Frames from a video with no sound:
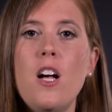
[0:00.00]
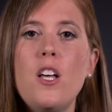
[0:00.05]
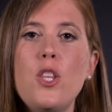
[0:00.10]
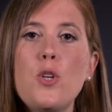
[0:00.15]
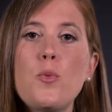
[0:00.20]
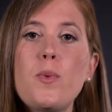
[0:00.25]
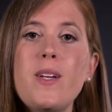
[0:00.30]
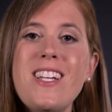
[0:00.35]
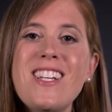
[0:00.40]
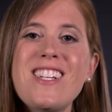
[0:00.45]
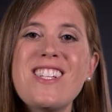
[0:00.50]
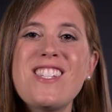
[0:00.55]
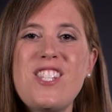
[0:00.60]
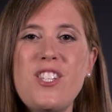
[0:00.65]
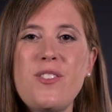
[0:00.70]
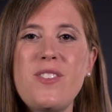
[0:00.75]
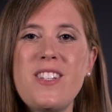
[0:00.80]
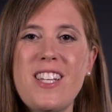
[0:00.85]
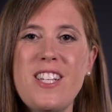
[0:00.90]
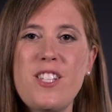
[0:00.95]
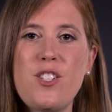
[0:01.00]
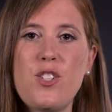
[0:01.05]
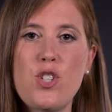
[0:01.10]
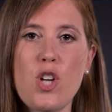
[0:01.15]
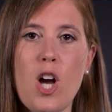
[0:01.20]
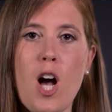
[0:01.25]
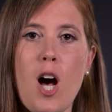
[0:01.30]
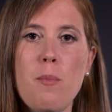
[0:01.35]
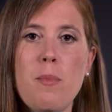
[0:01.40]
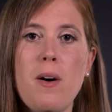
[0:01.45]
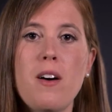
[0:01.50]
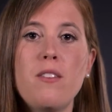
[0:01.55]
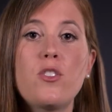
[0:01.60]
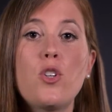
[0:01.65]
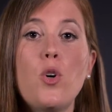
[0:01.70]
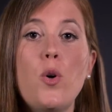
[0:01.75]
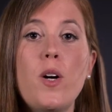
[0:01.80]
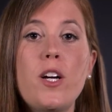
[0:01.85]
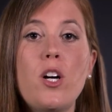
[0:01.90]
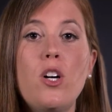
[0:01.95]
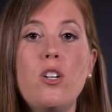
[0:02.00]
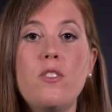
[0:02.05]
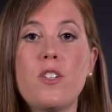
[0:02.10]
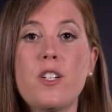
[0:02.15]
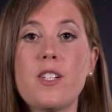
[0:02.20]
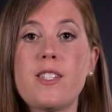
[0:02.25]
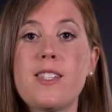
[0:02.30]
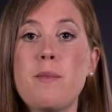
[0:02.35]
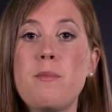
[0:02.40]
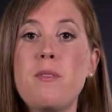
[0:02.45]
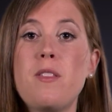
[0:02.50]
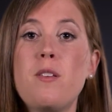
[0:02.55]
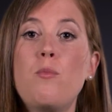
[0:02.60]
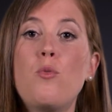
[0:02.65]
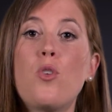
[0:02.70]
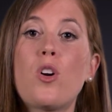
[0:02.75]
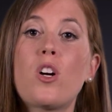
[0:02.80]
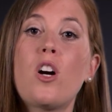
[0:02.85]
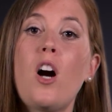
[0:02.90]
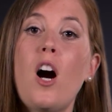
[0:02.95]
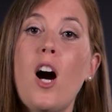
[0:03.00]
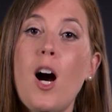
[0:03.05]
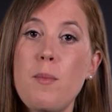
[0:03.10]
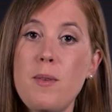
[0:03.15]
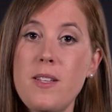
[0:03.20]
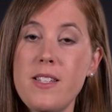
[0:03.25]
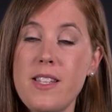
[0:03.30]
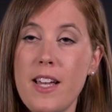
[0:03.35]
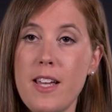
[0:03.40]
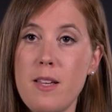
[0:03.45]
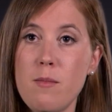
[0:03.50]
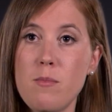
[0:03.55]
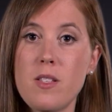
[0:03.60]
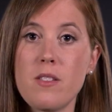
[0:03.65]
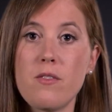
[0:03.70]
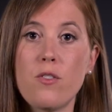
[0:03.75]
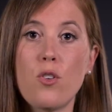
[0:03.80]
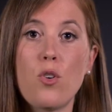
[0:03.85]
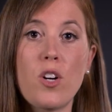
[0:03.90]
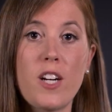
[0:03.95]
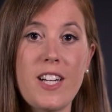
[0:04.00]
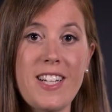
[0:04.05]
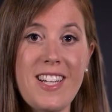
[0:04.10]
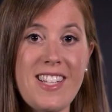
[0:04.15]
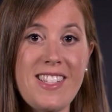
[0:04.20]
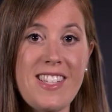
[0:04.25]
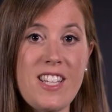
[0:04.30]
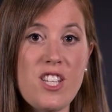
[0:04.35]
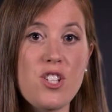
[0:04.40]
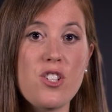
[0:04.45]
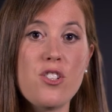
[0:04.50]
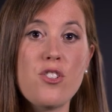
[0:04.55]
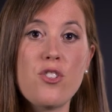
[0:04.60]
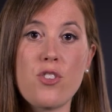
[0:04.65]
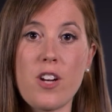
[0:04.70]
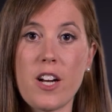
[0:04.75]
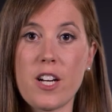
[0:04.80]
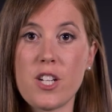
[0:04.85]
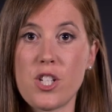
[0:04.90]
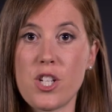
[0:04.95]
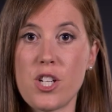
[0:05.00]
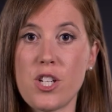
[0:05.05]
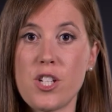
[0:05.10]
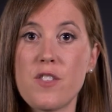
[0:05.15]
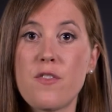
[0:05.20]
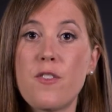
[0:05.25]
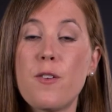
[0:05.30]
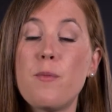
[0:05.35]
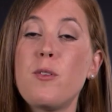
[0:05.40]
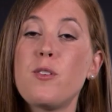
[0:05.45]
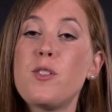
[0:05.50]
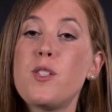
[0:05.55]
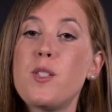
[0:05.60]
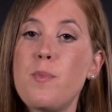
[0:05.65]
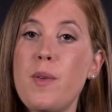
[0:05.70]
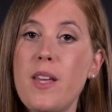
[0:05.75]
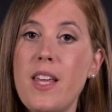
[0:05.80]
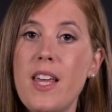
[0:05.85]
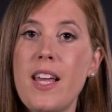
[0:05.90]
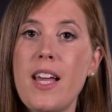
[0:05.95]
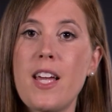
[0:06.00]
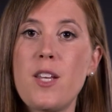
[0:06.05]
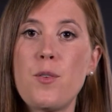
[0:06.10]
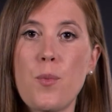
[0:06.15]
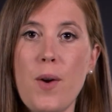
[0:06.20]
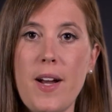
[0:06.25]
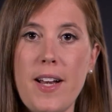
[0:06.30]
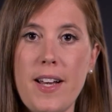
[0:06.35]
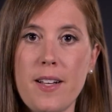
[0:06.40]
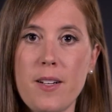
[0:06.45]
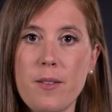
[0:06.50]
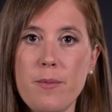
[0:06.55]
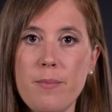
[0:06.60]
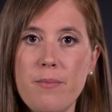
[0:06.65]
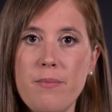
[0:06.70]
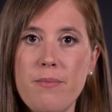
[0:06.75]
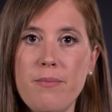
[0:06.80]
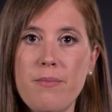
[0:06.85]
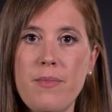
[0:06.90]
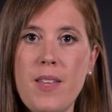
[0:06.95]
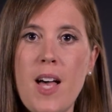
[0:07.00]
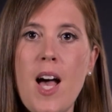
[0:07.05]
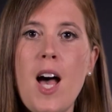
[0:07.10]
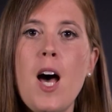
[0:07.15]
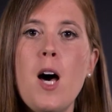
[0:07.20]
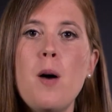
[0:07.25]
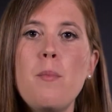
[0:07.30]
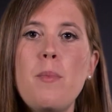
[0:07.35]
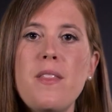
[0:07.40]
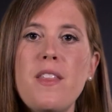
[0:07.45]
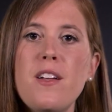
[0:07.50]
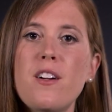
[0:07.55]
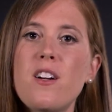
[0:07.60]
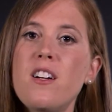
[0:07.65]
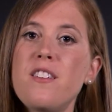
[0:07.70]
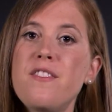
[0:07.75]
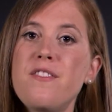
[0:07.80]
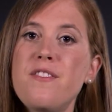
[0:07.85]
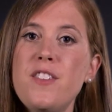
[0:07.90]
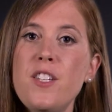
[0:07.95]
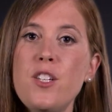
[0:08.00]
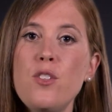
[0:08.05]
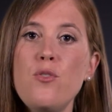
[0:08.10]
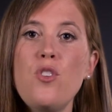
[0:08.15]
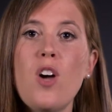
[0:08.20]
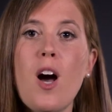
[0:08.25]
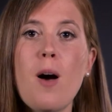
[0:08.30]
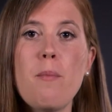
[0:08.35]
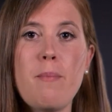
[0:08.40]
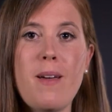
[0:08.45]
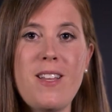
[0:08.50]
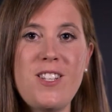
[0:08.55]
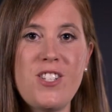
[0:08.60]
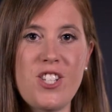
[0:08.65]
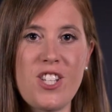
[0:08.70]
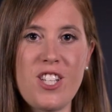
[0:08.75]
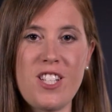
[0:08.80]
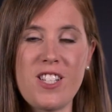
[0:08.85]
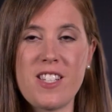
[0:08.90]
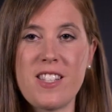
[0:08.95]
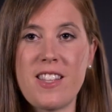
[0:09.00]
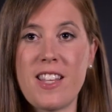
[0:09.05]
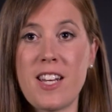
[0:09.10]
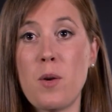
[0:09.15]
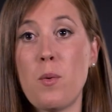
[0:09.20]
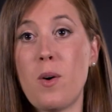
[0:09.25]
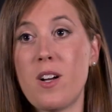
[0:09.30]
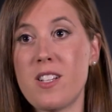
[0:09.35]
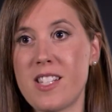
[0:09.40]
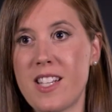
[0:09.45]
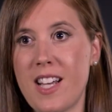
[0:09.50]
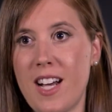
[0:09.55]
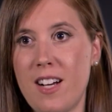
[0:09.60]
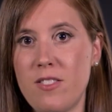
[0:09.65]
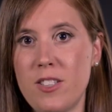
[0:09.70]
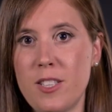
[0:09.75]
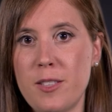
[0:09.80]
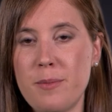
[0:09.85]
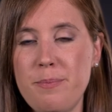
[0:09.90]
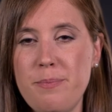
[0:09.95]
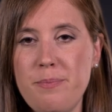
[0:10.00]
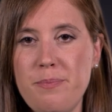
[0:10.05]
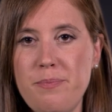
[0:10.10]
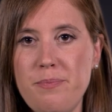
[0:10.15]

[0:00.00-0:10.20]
The readings do a nice job of going over some of the more common types of organizational structures for both speaking and writing. But there are a few not mentioned that I want to cover.